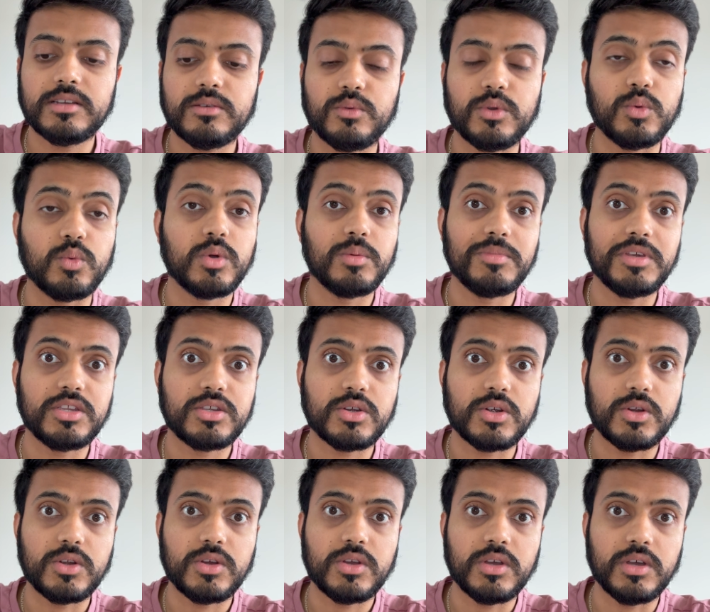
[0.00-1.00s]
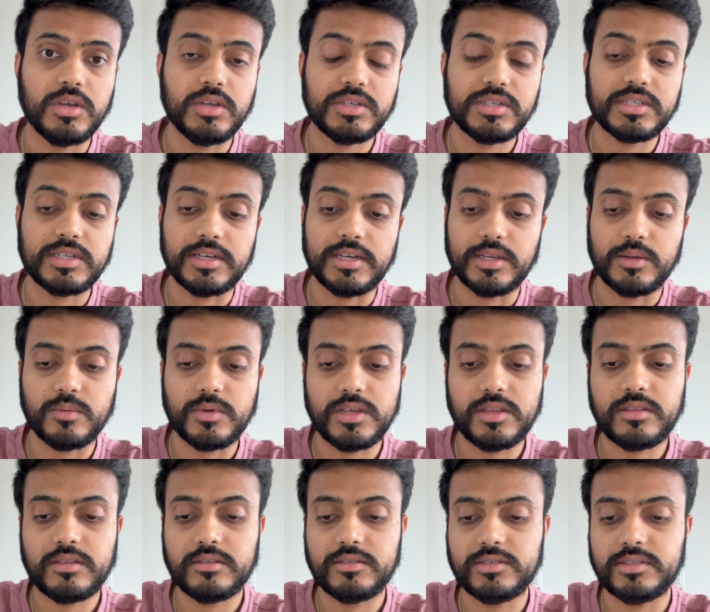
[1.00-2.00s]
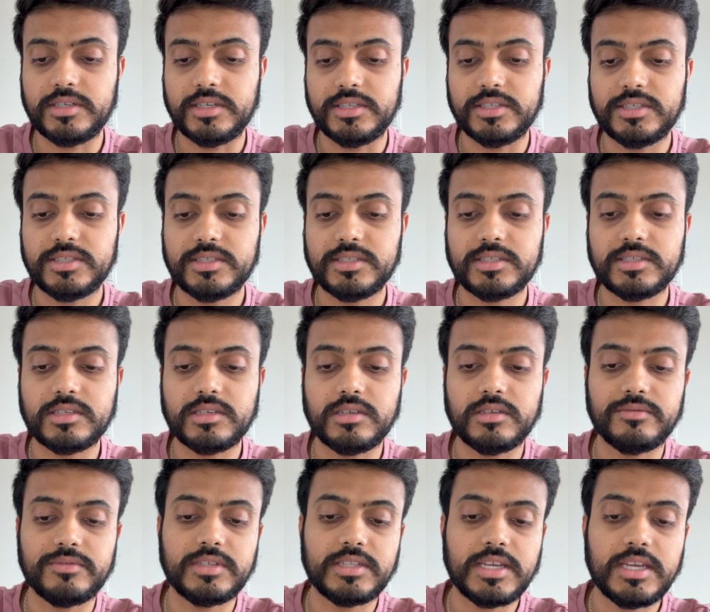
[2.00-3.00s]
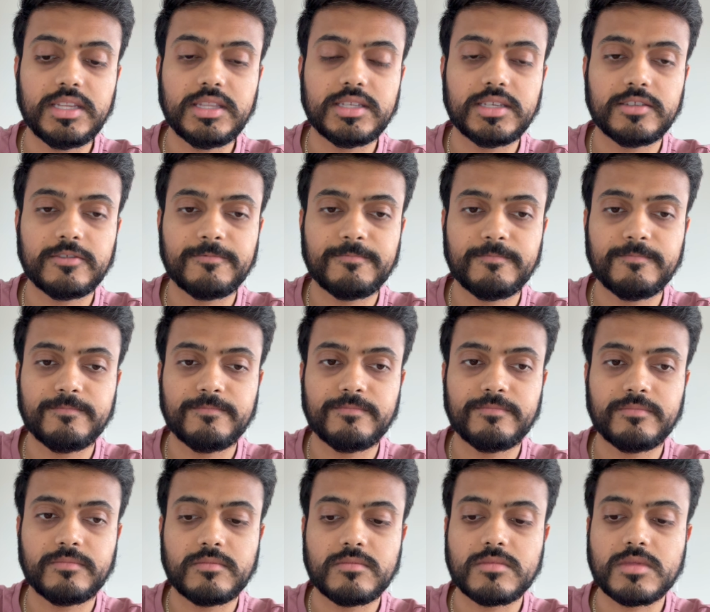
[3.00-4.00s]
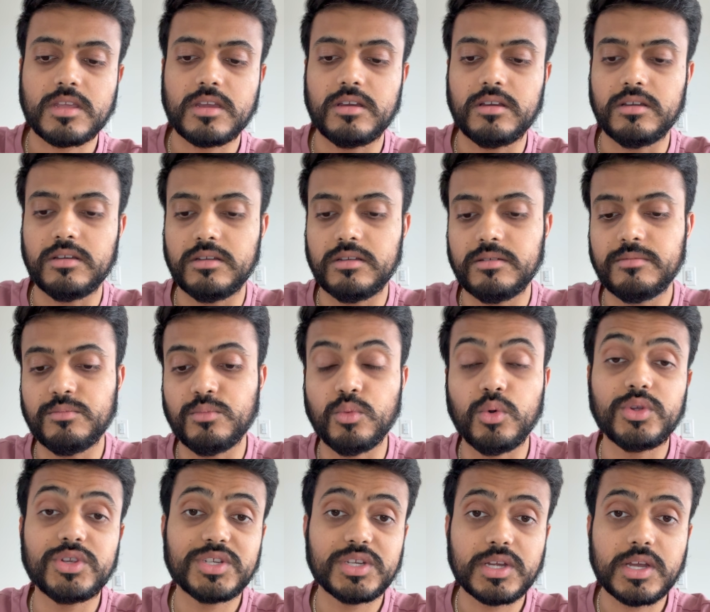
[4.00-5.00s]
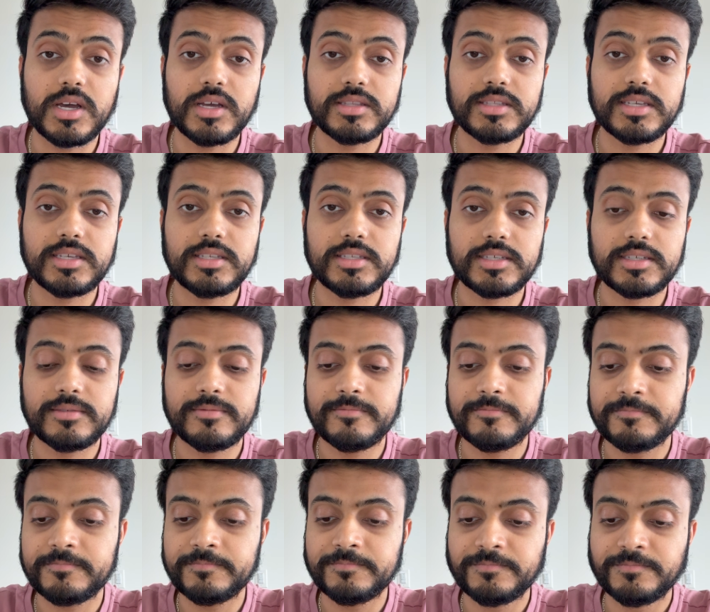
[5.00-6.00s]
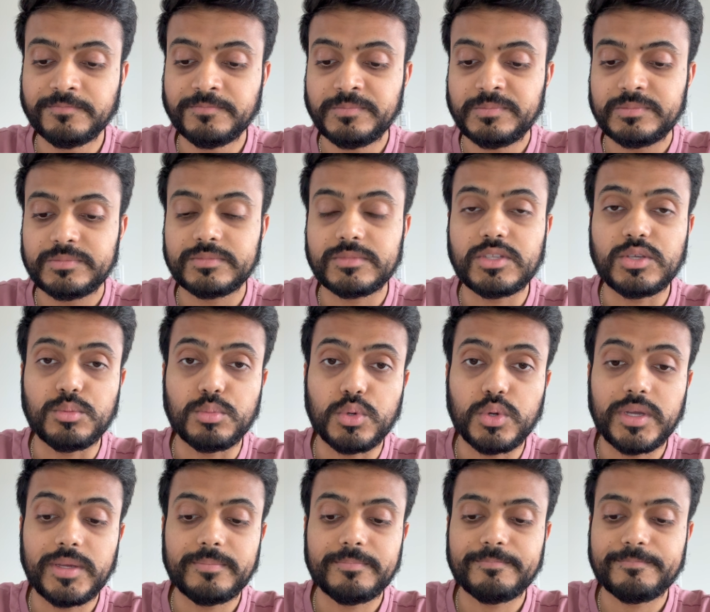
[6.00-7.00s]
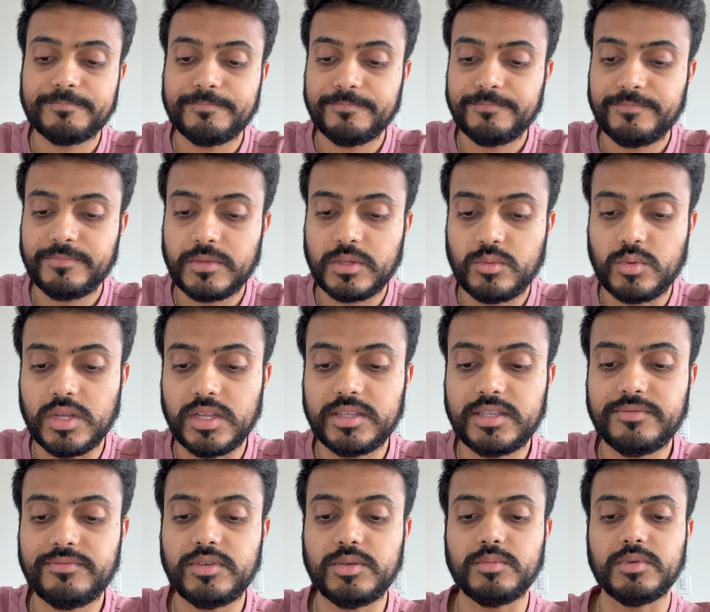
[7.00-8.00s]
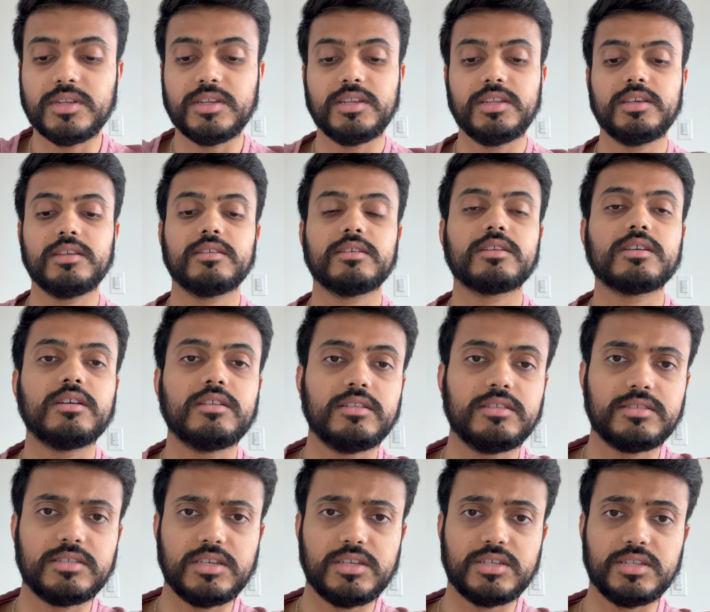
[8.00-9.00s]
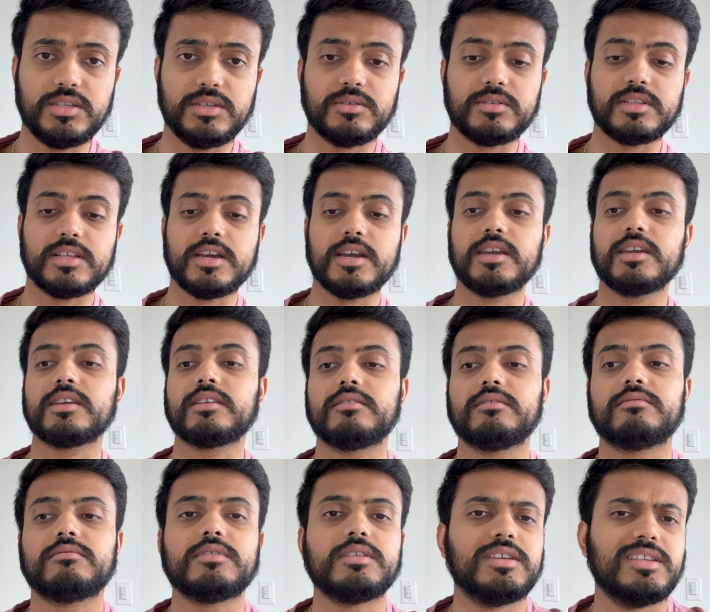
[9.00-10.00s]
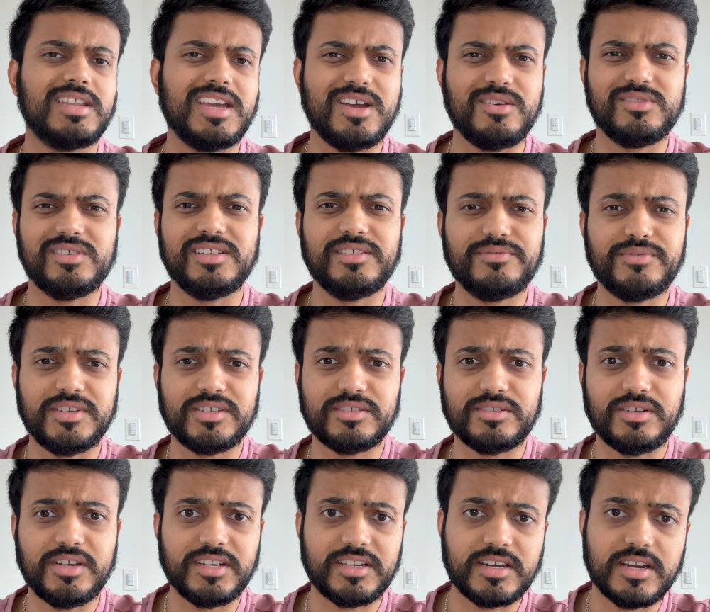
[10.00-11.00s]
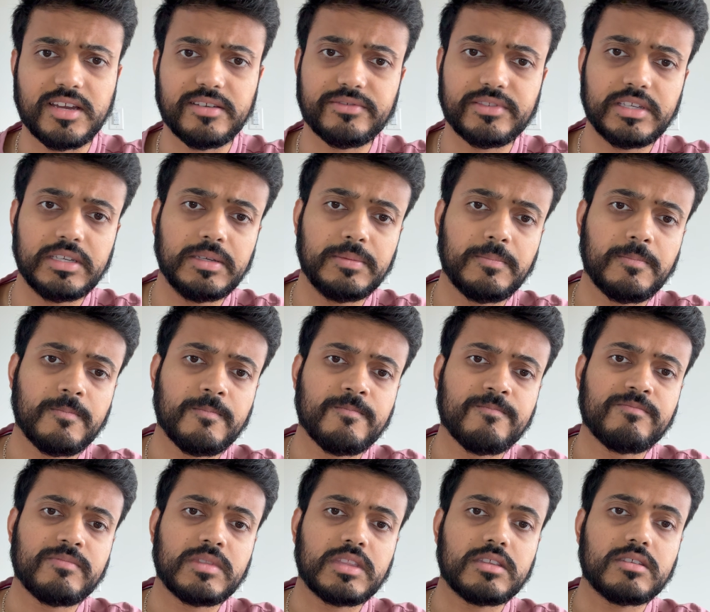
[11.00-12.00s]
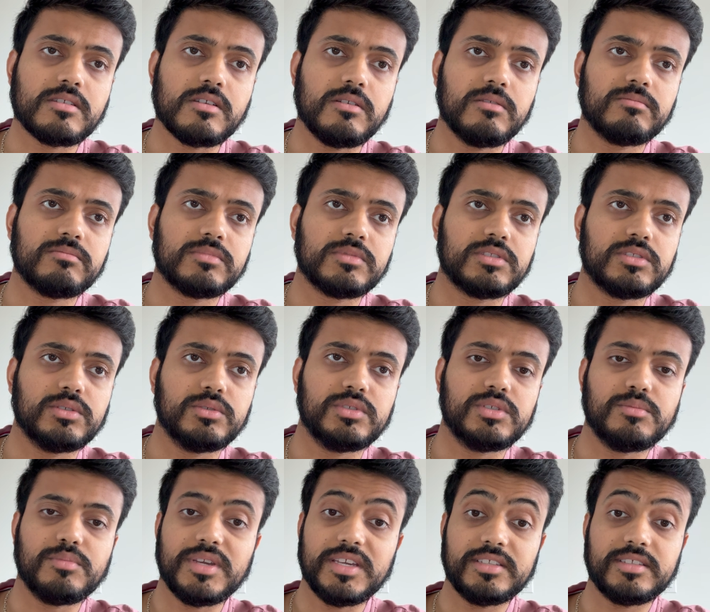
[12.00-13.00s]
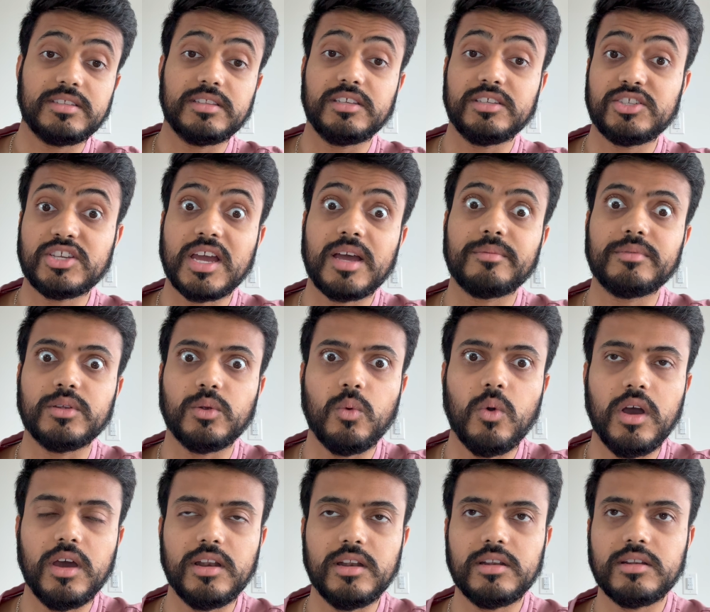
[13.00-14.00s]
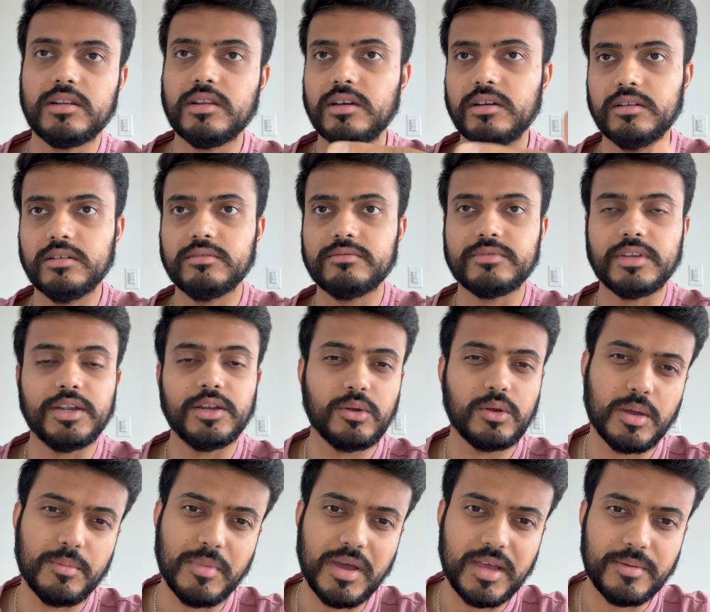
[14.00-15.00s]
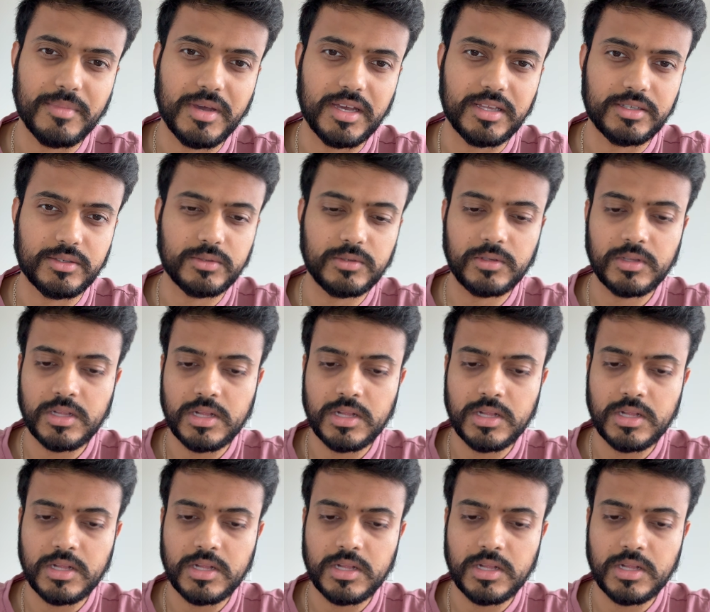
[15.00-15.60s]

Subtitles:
we will be starting with changes of state, moisture content, dew point, relative humidity, condensation nuclei, and how that affects our aircraft. So those are basically chapter 1 of Aero Command Manual.